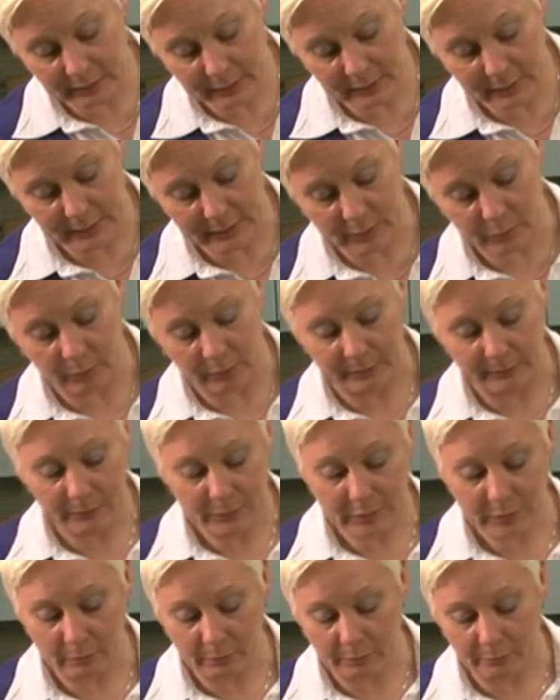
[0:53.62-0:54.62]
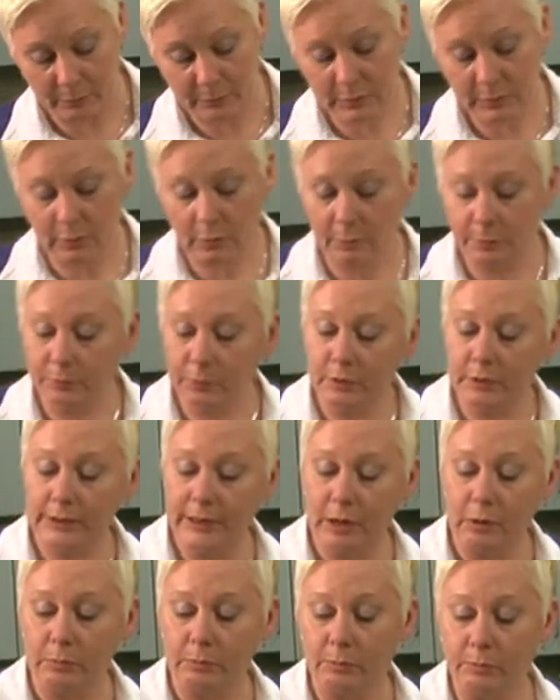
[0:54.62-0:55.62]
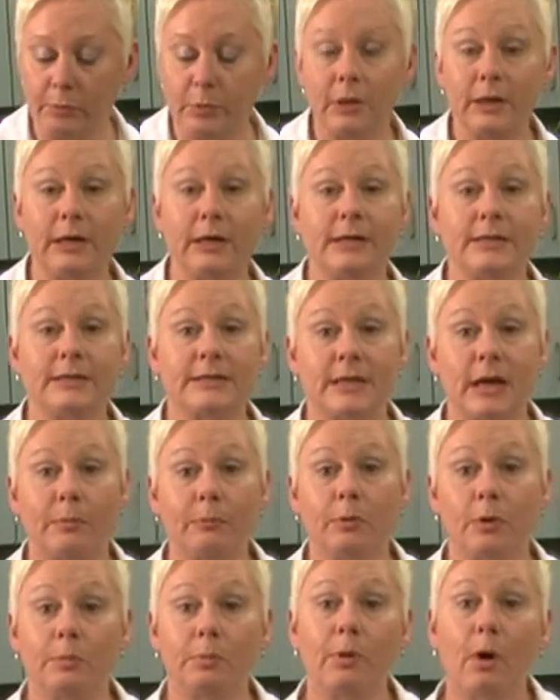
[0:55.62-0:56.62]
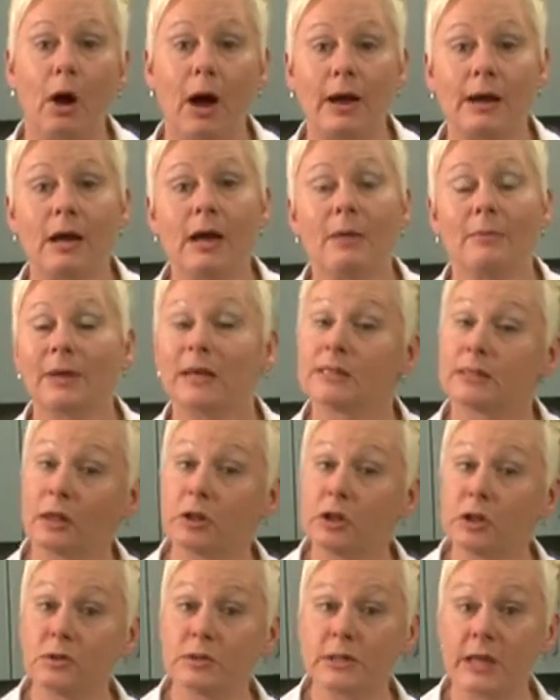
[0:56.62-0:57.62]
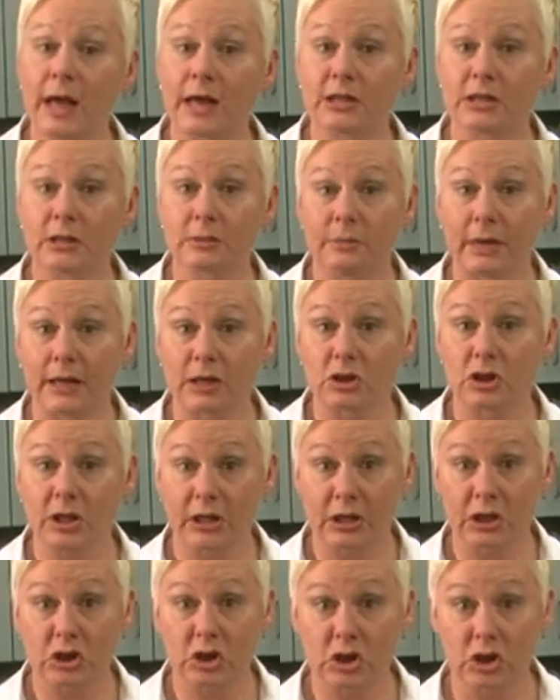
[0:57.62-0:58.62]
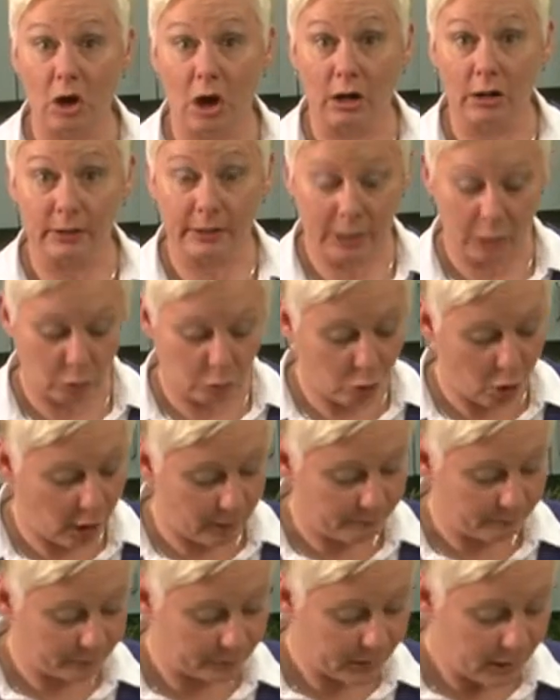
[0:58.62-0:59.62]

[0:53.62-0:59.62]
in this one, so I'm just going to pull it out, put it in a separate pot because I'll use that to make chicken stock later on.